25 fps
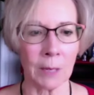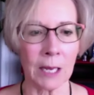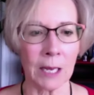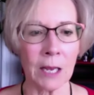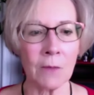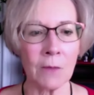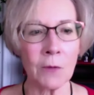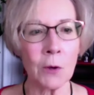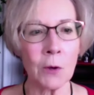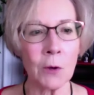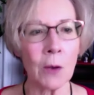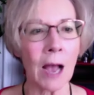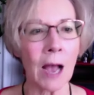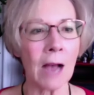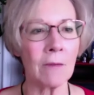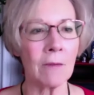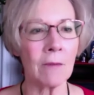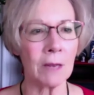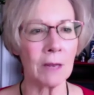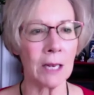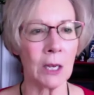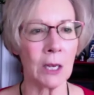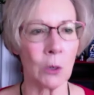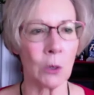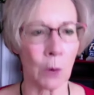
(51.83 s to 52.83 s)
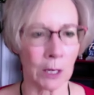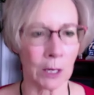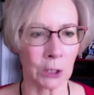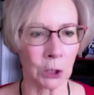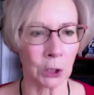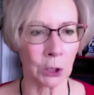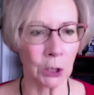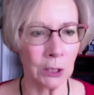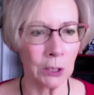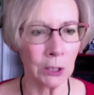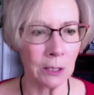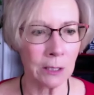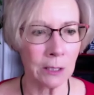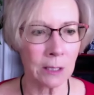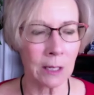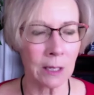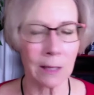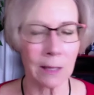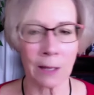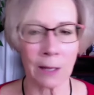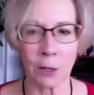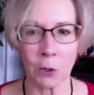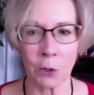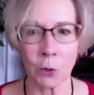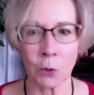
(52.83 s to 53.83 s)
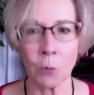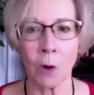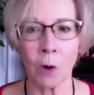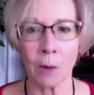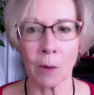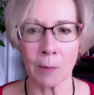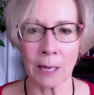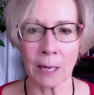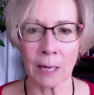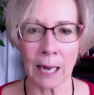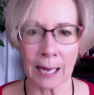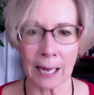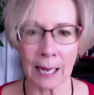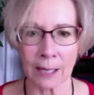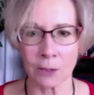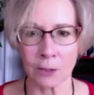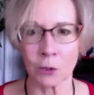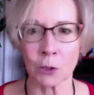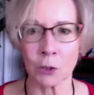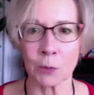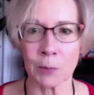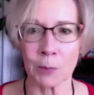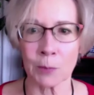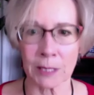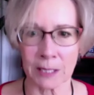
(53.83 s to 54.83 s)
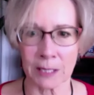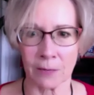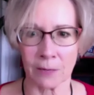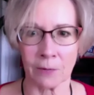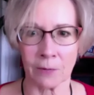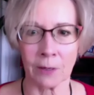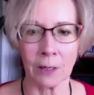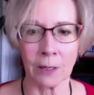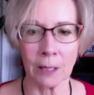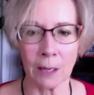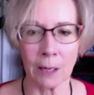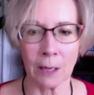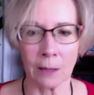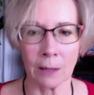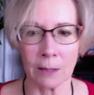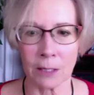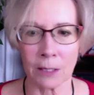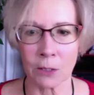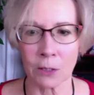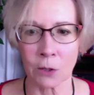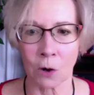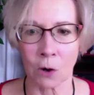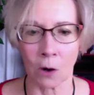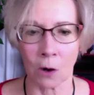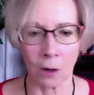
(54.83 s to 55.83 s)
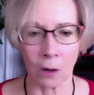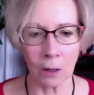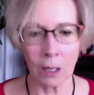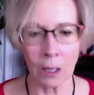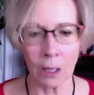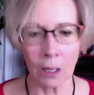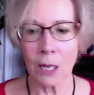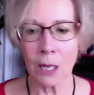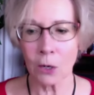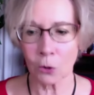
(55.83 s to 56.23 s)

If you have any questions that you want me to answer specifically on this call,